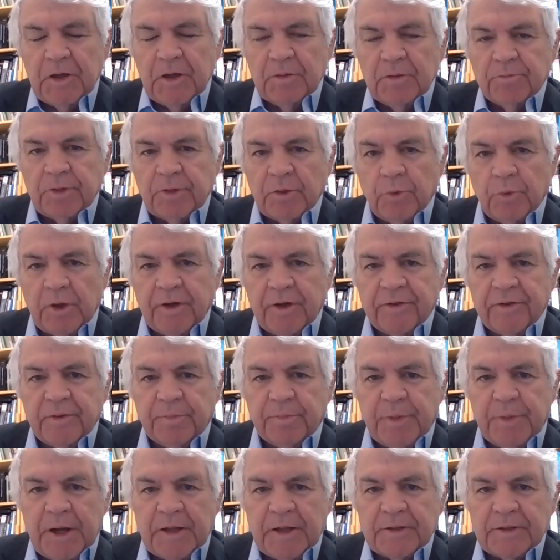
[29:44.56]
But what are the
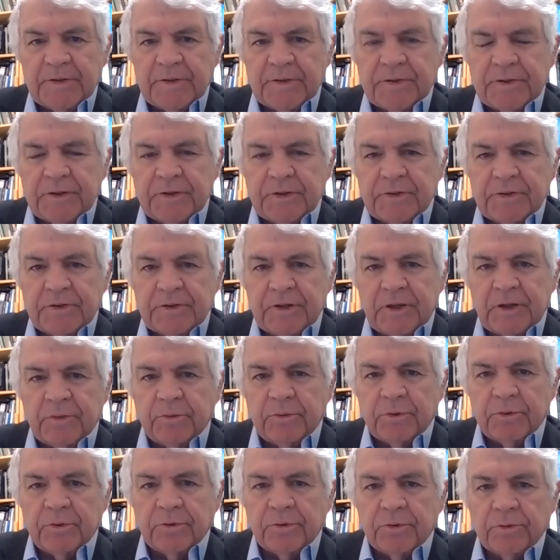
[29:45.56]
policies that
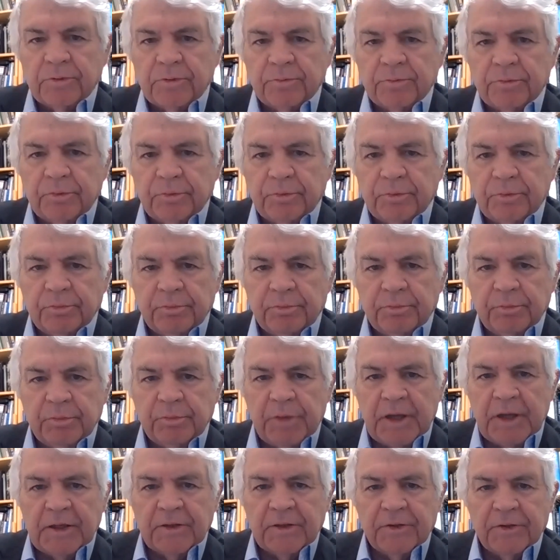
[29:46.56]
will
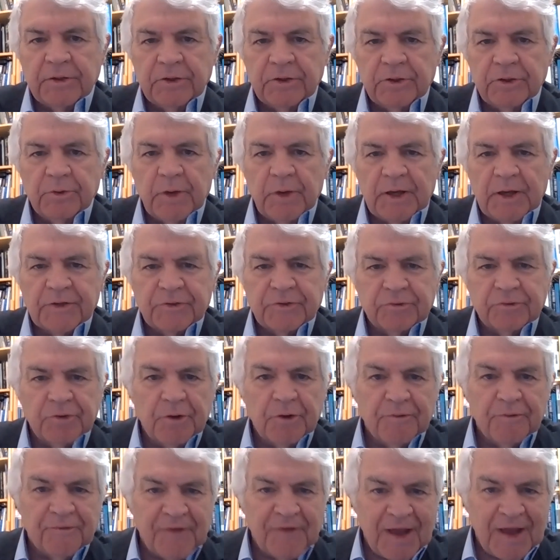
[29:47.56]
make the U.S.
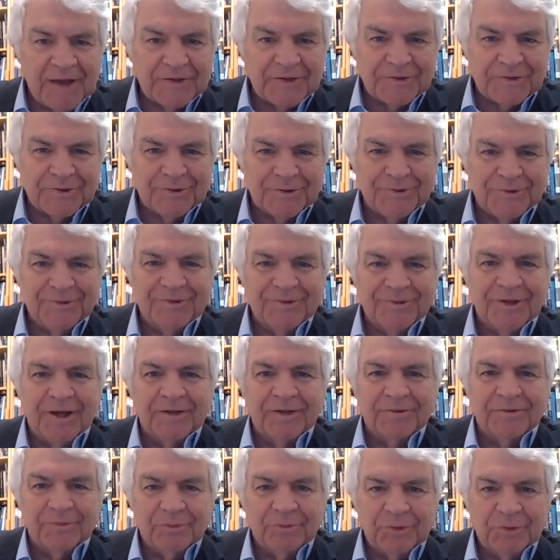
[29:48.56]
grow faster?
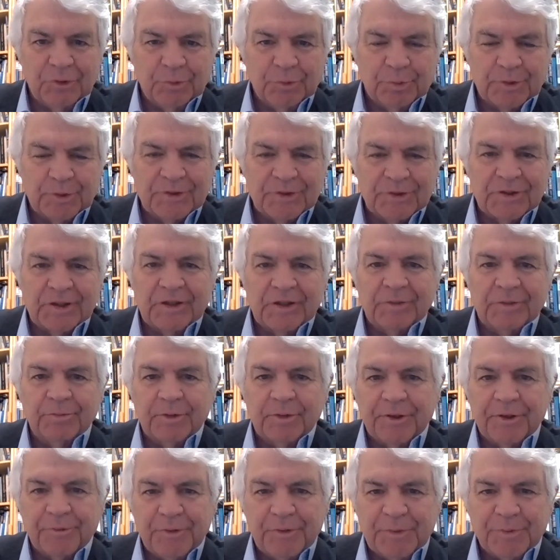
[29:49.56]
Not 2%,
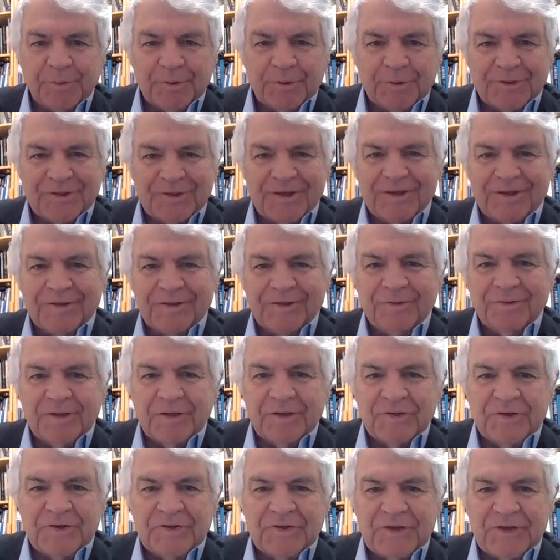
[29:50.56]
but 3%. It
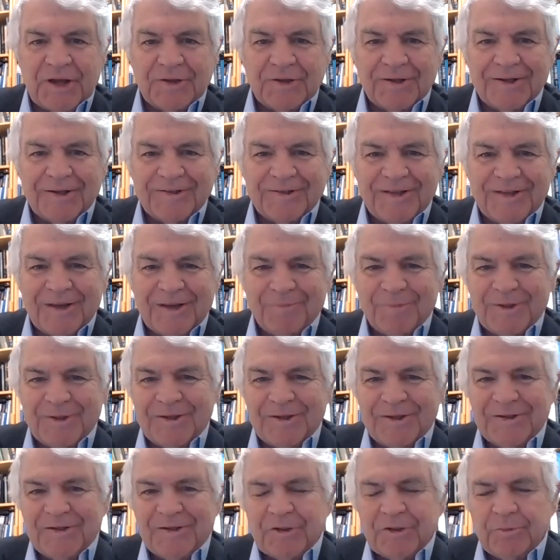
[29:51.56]
doesn't sound like that big
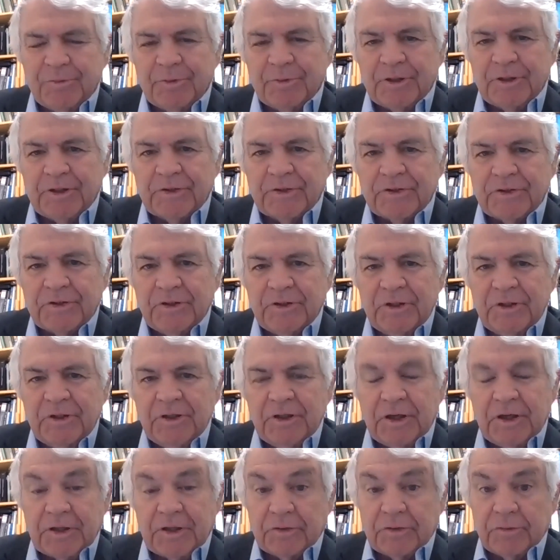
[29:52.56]
a deal, but
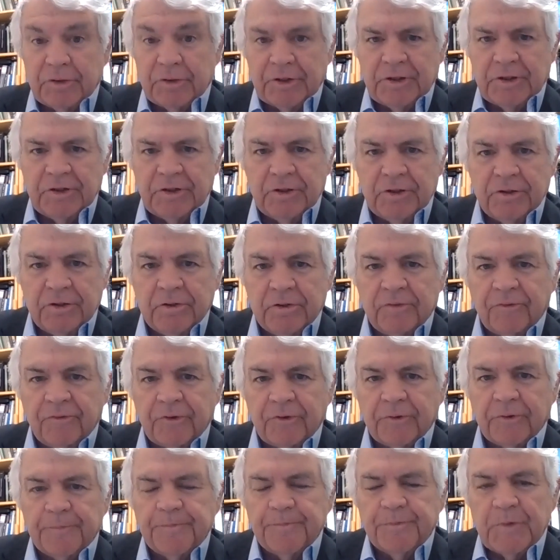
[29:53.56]
it's really huge
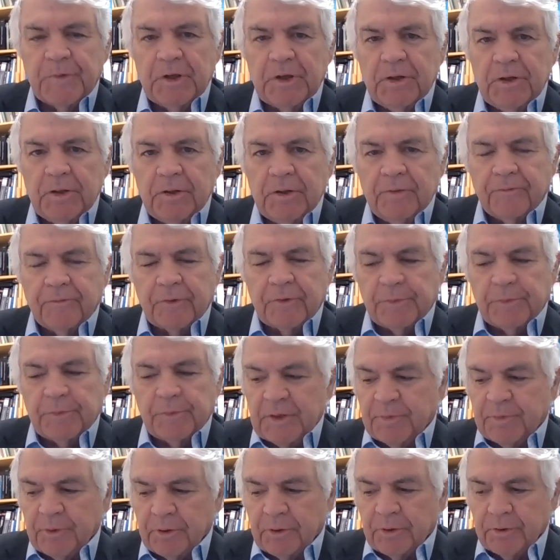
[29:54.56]
for
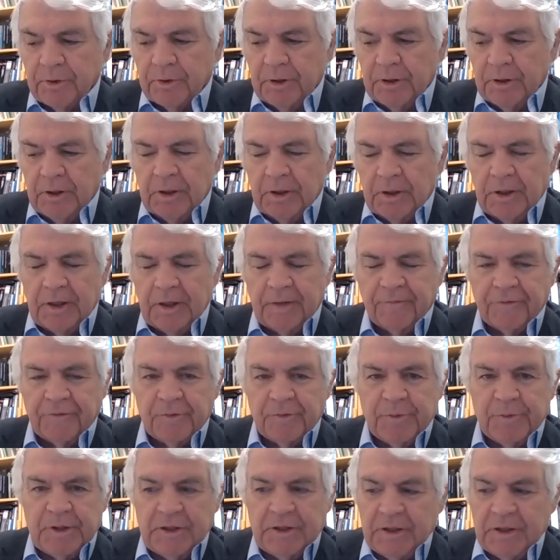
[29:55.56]
people. And for
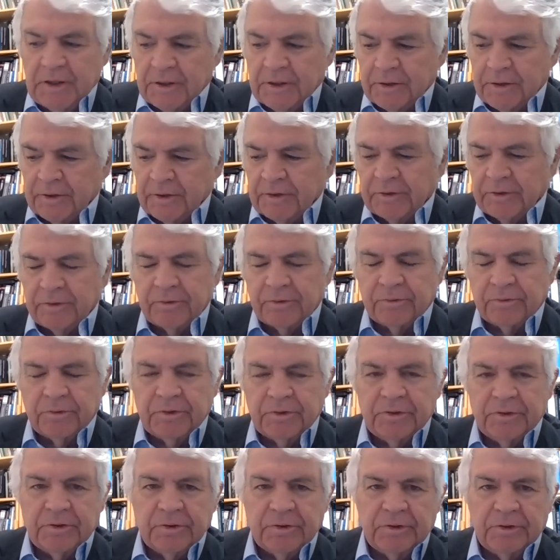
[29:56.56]
me here, you
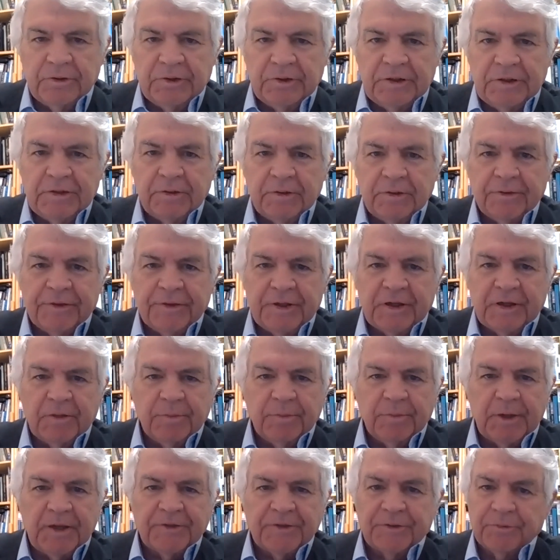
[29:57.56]
need to think
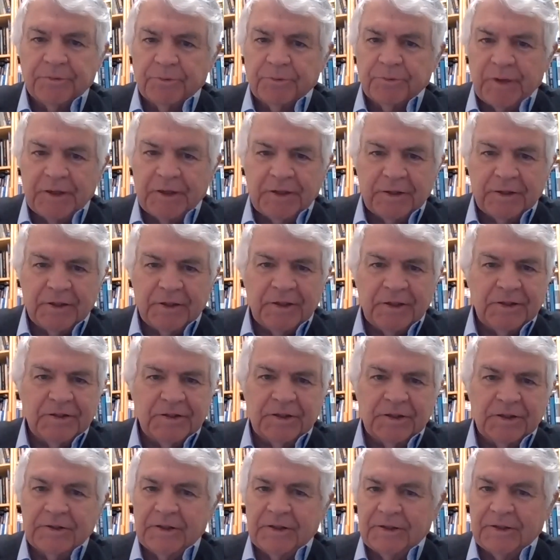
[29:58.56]
about the
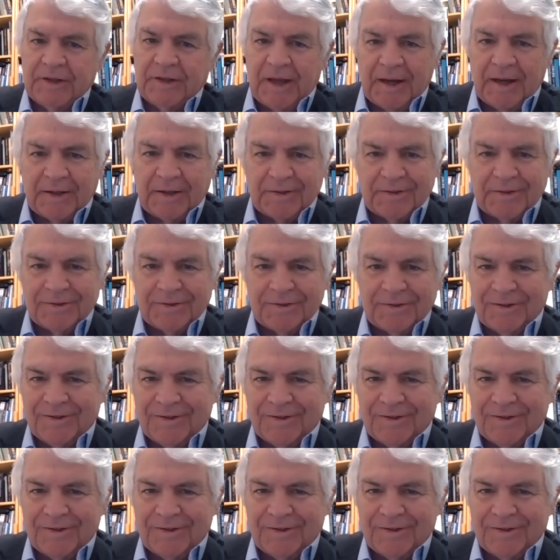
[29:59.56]
regulation and the tax.